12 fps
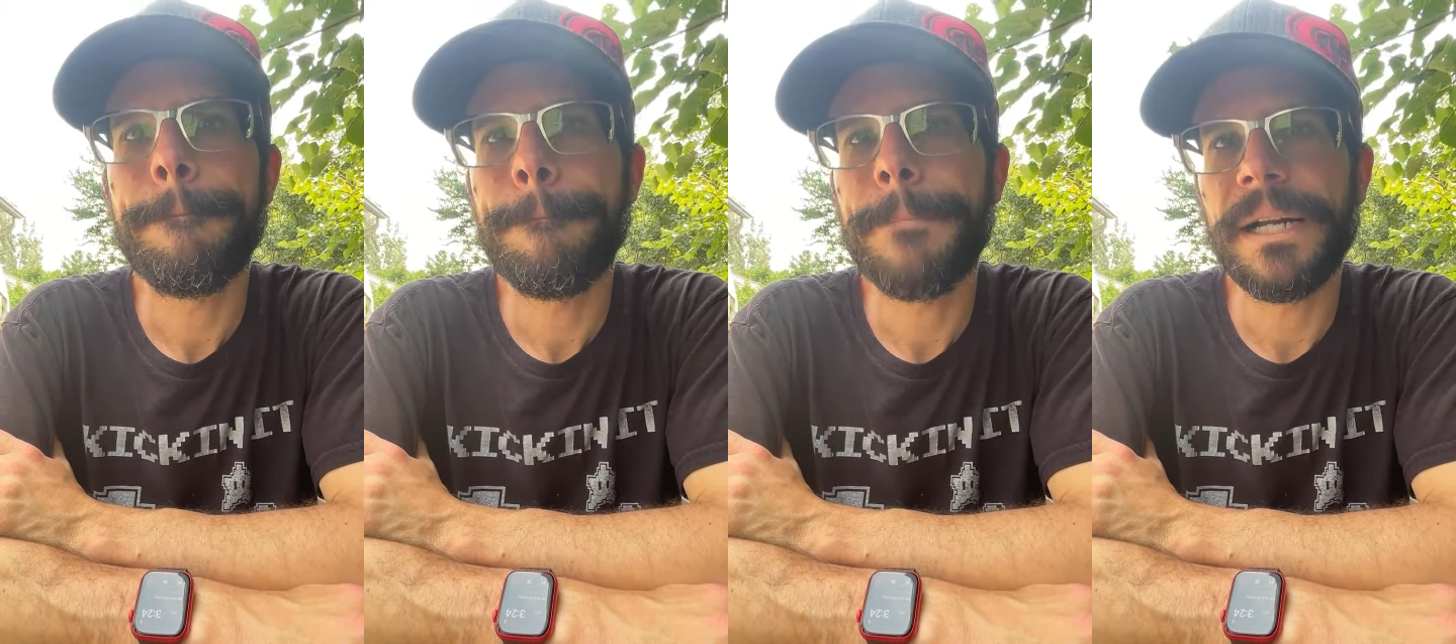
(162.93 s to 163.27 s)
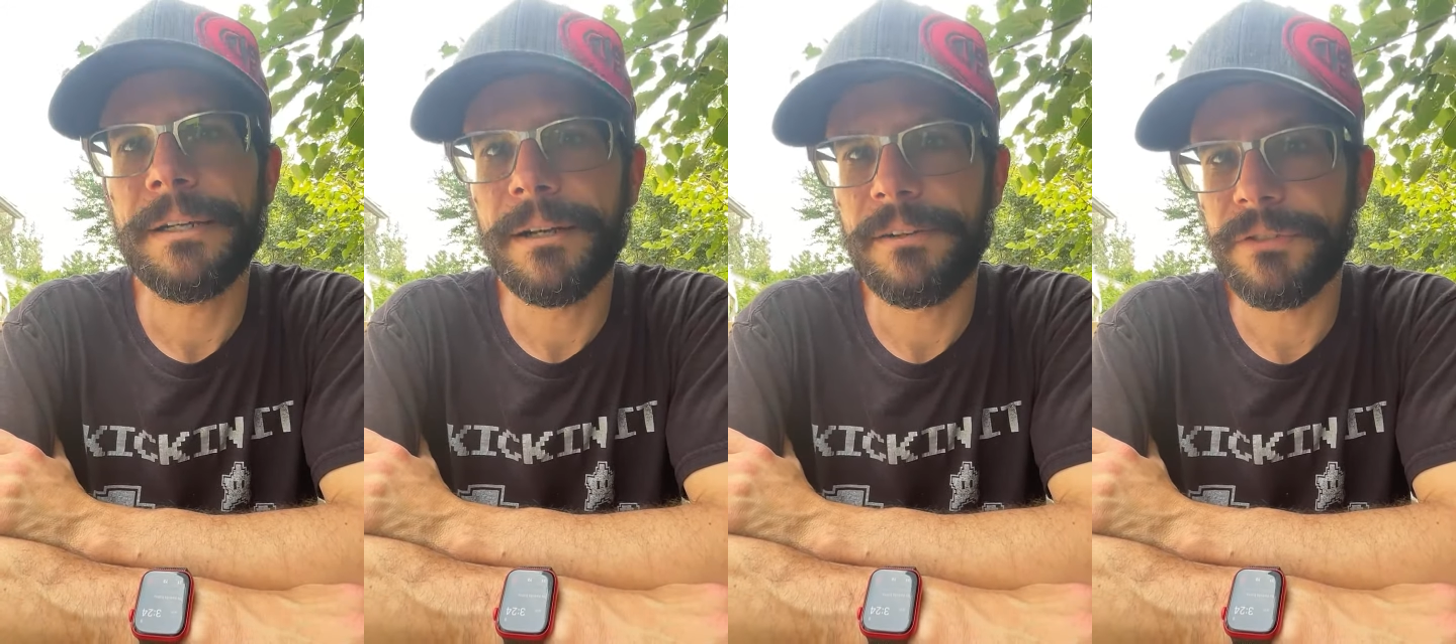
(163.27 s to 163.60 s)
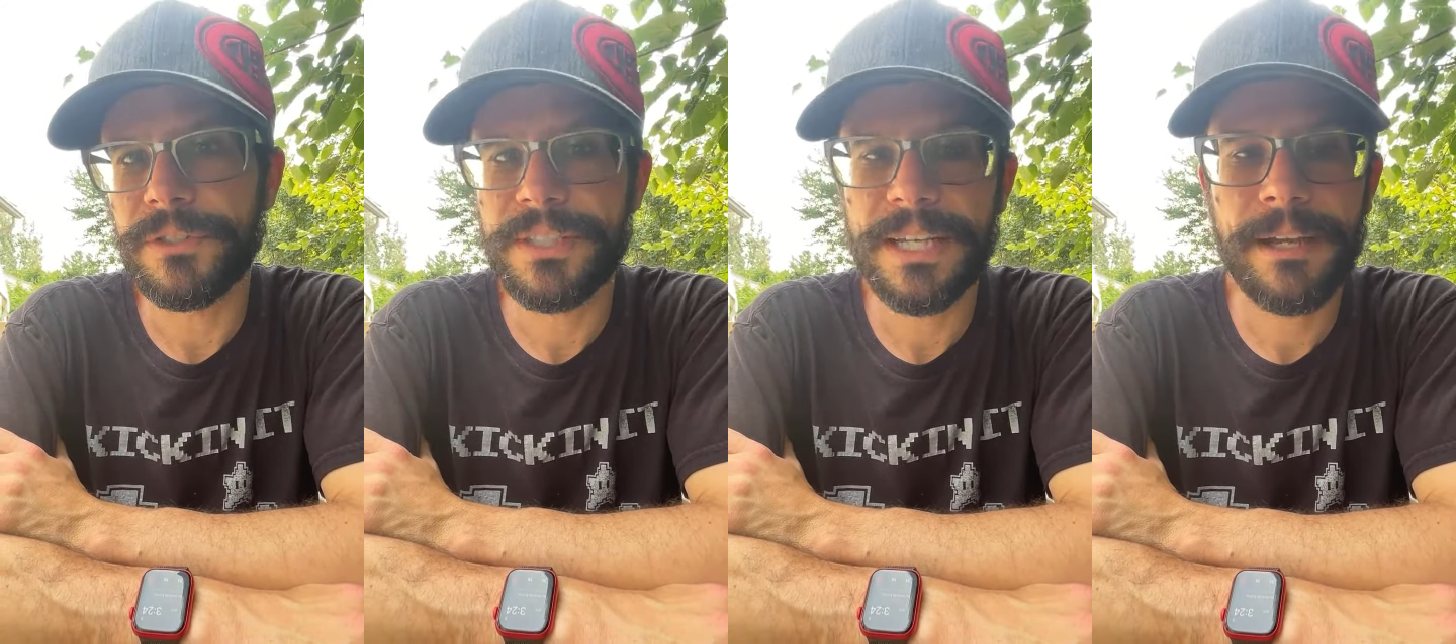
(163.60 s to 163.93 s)
but none
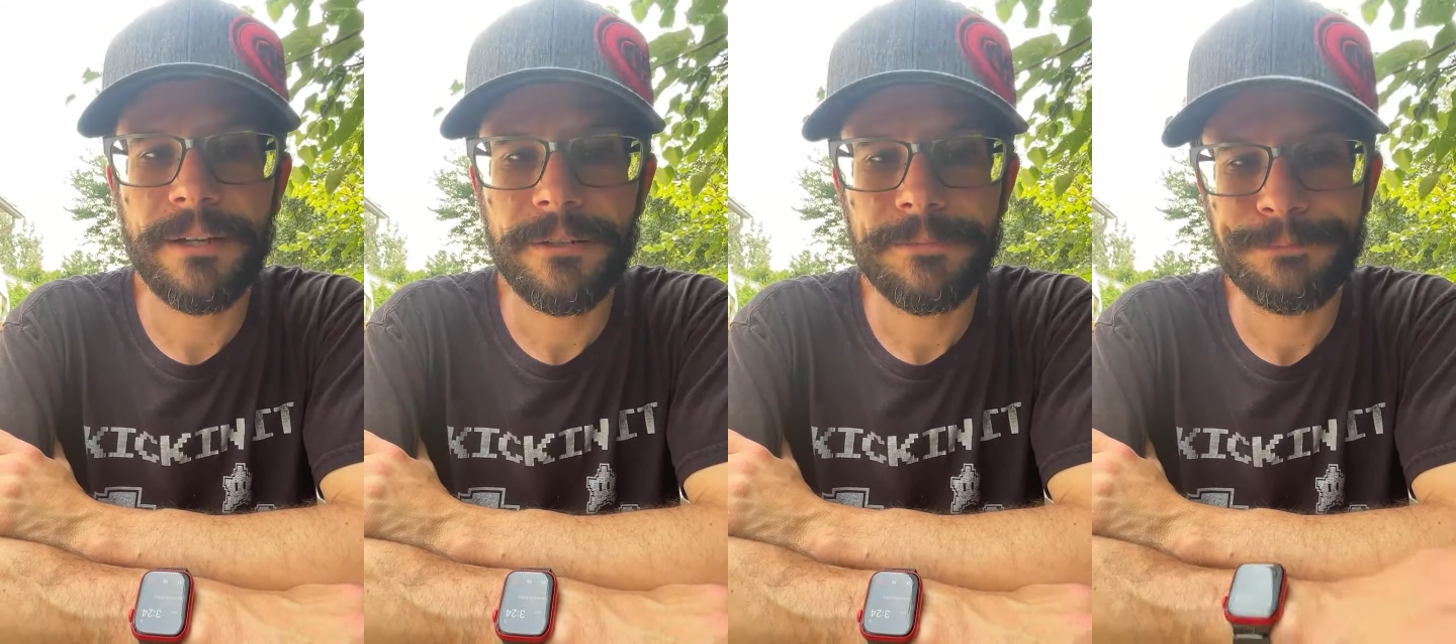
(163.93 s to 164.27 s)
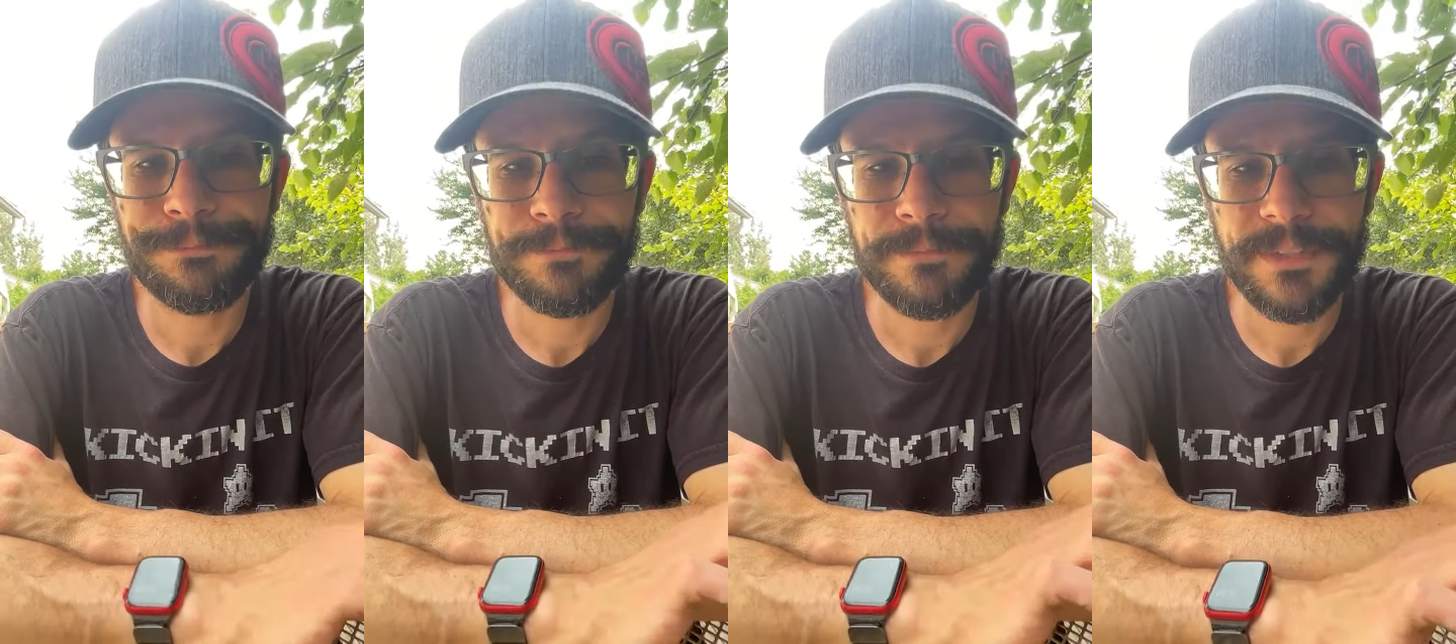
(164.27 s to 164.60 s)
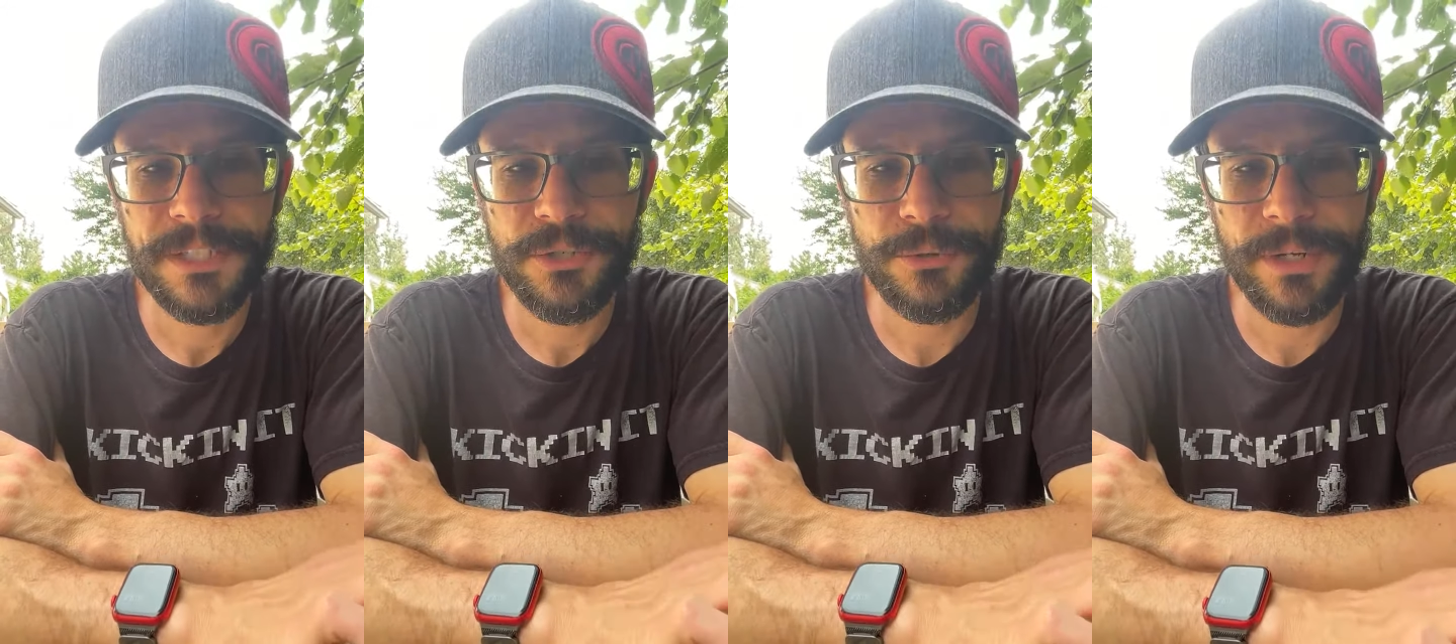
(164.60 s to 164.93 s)
for sale.
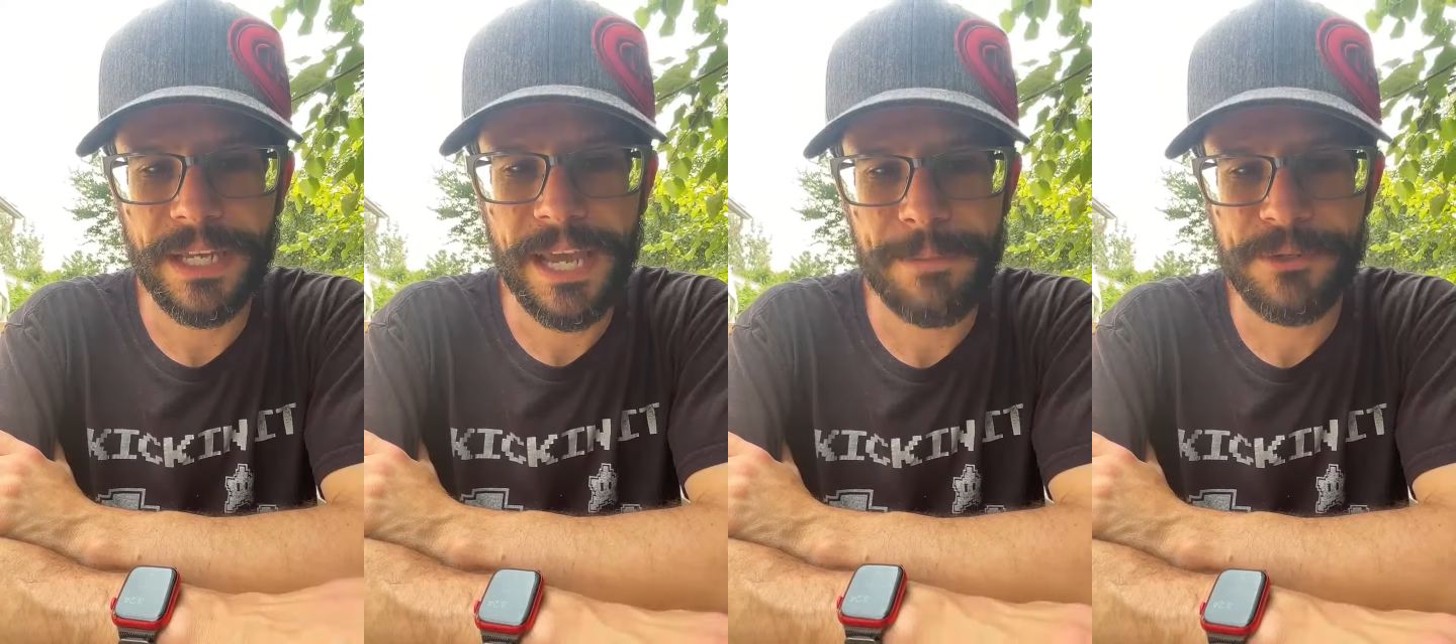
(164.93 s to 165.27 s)
So a game